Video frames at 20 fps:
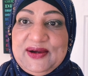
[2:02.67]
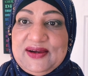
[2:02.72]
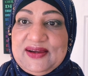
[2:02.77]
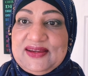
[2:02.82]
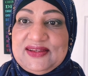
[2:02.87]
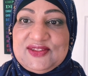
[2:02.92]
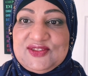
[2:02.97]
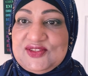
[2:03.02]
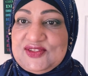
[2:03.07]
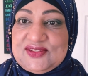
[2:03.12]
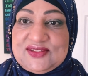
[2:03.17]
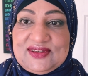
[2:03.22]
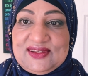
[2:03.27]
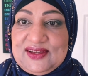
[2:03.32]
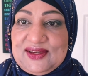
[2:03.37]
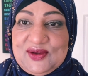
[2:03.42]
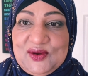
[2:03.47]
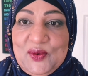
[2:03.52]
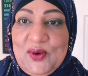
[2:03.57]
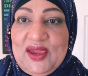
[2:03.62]
It's just a
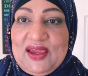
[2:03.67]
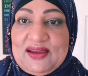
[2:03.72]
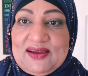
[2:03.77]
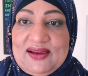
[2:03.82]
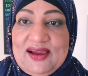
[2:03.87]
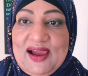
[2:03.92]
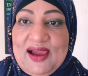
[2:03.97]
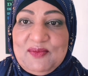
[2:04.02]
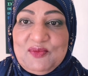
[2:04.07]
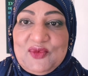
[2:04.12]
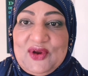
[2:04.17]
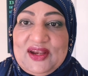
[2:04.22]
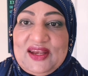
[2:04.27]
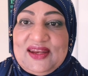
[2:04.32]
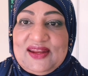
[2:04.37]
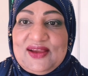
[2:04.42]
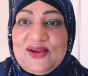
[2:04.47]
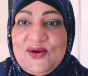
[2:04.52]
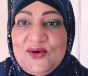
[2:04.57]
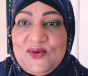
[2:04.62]
quick, I'm ready to
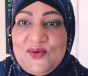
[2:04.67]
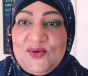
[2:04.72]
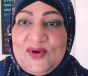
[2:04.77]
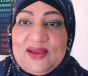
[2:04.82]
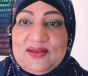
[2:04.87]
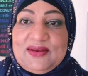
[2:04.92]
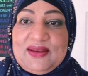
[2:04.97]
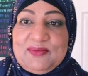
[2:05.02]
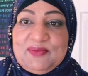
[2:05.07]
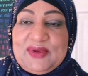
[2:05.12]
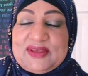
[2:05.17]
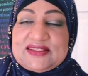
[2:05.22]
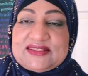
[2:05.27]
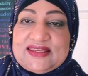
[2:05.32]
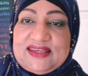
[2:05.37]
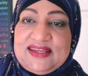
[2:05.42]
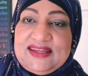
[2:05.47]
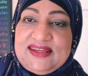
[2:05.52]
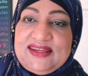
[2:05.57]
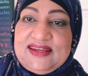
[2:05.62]
go and I'm
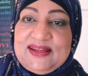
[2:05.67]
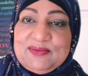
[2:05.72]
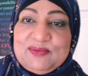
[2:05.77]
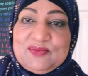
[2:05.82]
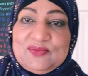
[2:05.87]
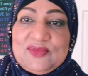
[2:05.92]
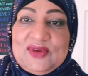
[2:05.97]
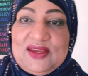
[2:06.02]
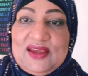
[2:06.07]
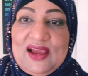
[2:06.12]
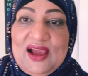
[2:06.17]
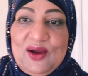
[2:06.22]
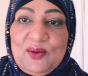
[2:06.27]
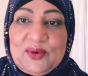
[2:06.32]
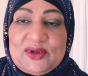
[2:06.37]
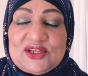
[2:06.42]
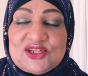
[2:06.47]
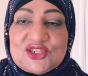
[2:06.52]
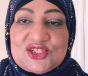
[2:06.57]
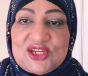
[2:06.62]
excited. I
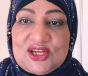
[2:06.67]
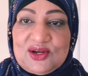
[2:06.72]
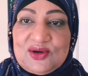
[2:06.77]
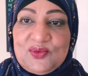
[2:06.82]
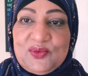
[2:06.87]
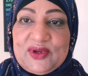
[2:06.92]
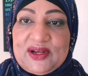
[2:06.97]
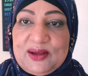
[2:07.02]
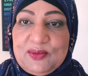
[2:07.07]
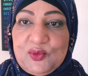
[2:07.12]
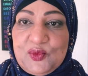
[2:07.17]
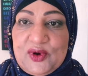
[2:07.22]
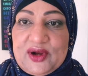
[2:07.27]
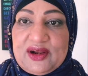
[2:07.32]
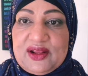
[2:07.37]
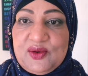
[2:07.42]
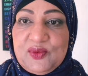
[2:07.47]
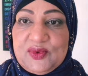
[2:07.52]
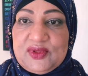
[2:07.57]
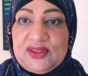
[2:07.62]
want to share what I'm
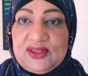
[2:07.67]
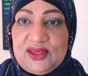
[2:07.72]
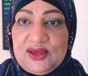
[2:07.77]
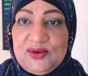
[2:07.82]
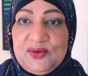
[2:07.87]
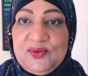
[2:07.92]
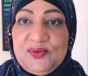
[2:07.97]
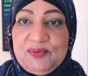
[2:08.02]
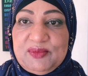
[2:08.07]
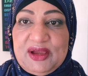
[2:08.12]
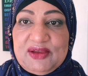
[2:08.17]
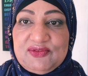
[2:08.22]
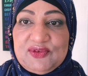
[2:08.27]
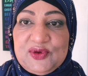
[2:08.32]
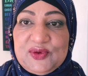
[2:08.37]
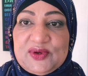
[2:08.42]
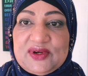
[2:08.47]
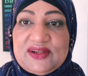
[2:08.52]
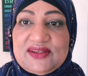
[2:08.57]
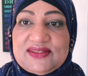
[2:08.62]
wearing with you, my
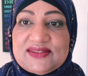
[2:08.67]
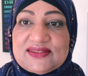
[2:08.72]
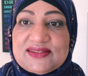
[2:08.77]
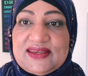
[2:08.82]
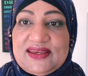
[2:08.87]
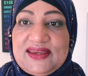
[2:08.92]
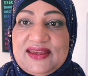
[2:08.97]
viewers.